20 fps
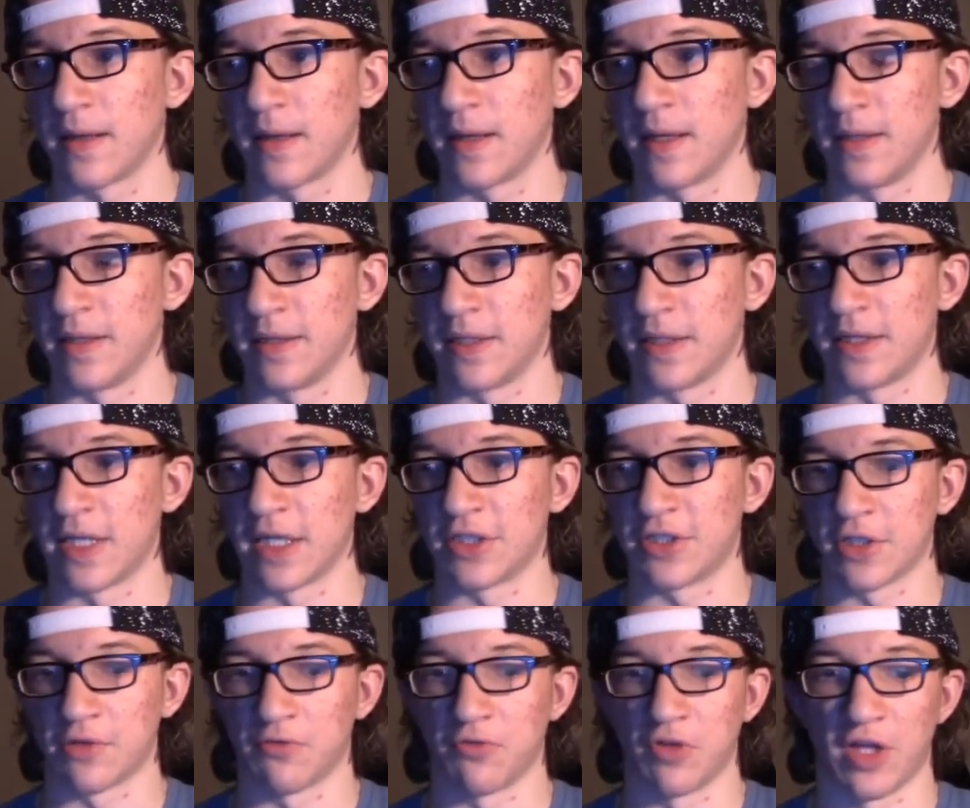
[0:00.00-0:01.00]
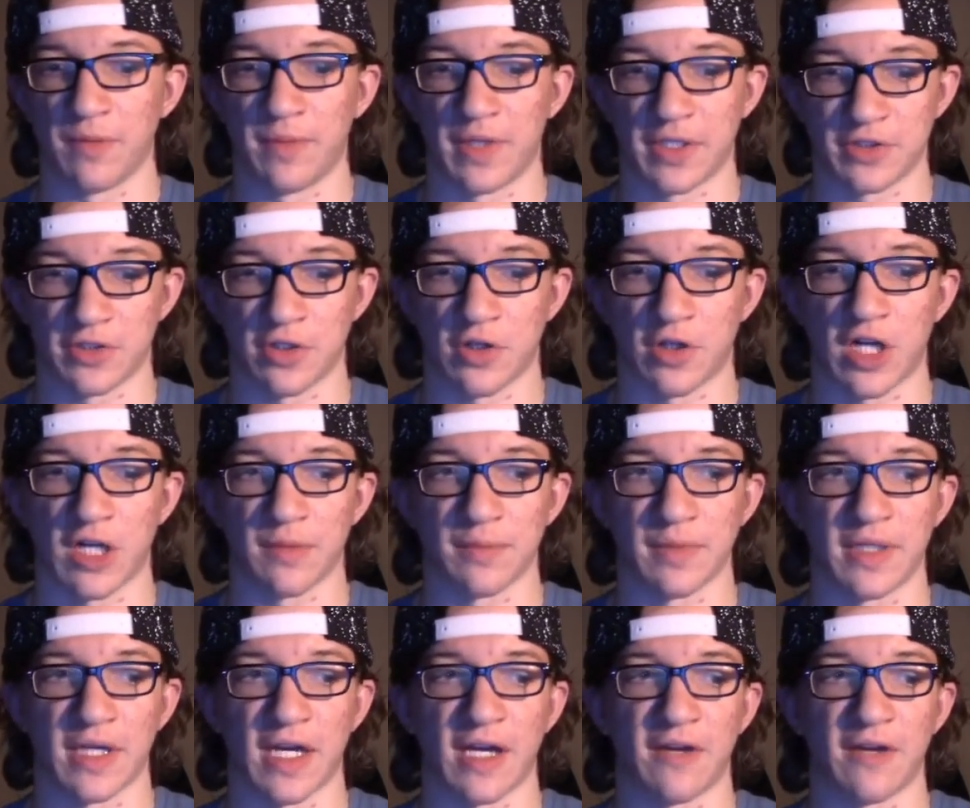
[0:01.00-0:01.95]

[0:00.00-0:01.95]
And that took a really big toll on me.